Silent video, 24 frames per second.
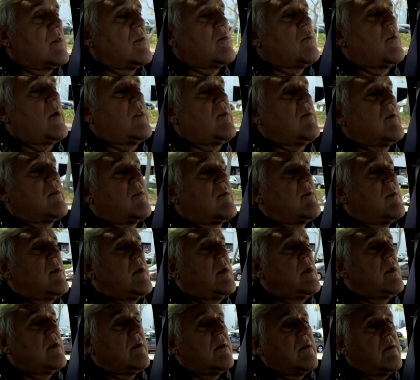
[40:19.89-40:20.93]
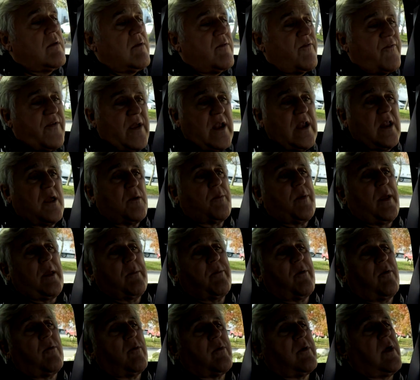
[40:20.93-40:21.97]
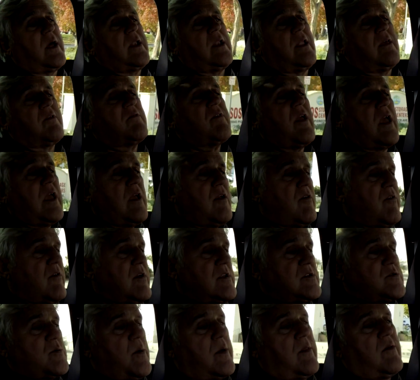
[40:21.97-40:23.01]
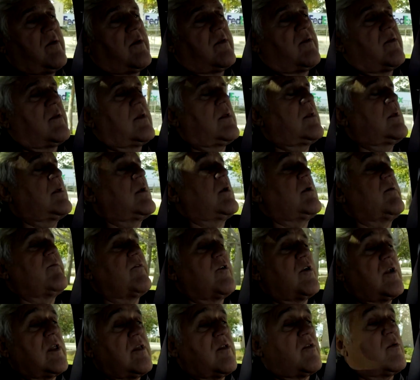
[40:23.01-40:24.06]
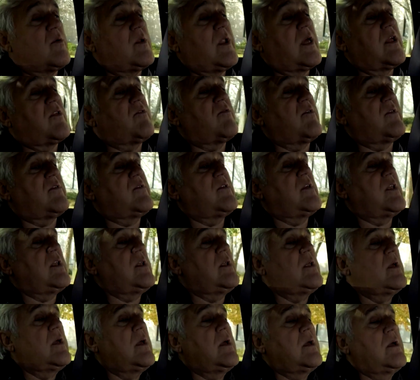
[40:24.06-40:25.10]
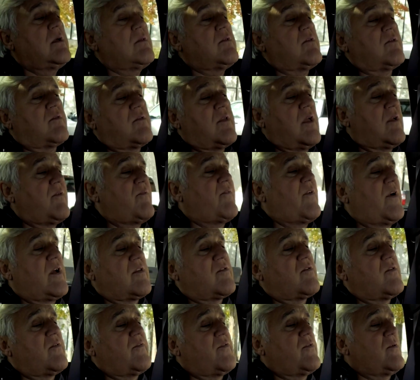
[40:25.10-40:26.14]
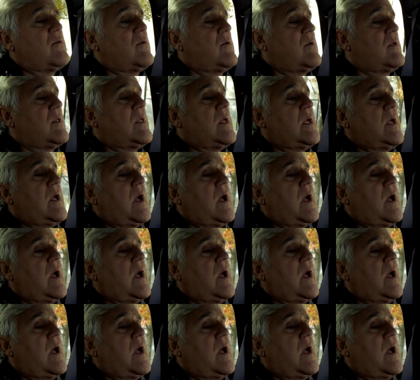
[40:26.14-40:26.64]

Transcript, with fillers: Whether it's feeding people on less acreage, whether it's converting to electricity to save fossil fuel,